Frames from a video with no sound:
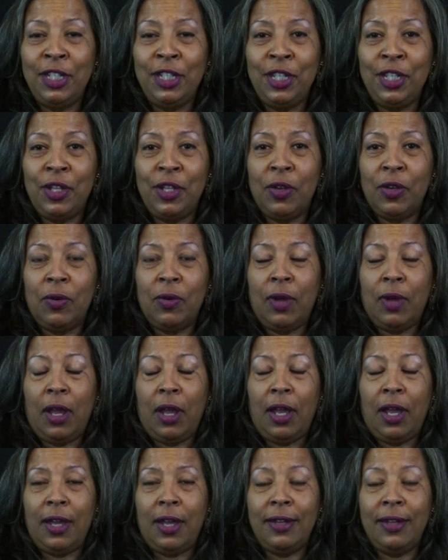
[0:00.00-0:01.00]

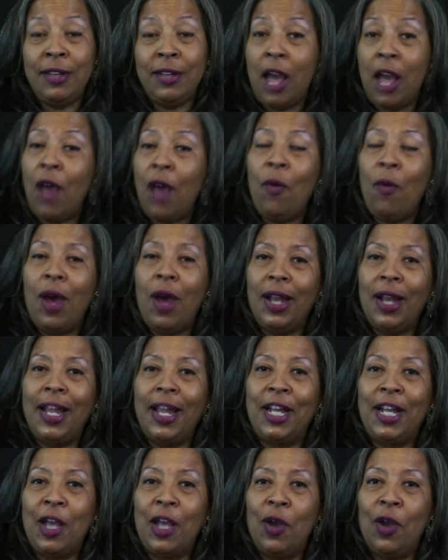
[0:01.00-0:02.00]
not want to
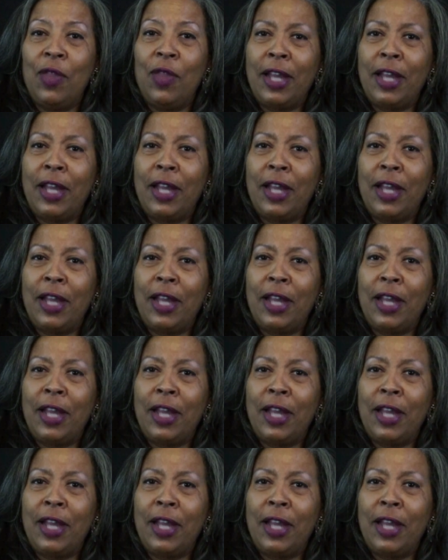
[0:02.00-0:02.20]
let go.